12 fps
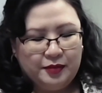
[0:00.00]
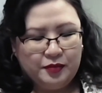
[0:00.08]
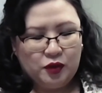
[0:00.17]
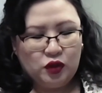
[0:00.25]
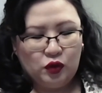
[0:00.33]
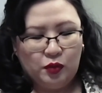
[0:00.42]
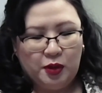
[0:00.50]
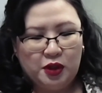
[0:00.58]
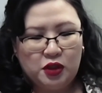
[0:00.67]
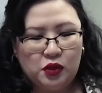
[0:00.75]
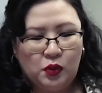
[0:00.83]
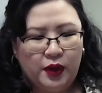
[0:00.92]
So my
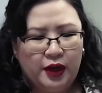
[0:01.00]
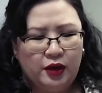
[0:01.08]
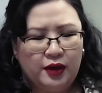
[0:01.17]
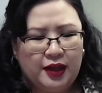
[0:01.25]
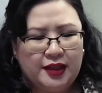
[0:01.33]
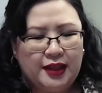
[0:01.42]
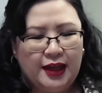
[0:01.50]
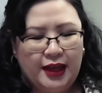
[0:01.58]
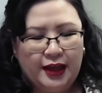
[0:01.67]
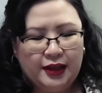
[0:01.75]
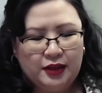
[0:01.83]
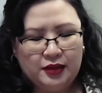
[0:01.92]
square at the
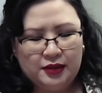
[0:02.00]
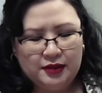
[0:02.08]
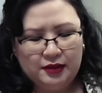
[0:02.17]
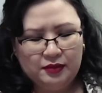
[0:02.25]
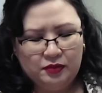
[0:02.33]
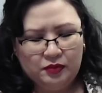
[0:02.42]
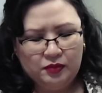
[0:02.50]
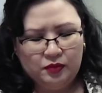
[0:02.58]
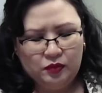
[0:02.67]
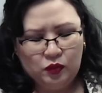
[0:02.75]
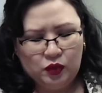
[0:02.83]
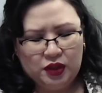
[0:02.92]
end
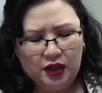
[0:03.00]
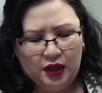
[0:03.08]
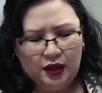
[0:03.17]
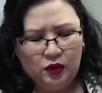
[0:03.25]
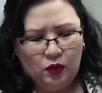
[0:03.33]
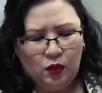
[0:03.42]
was kind of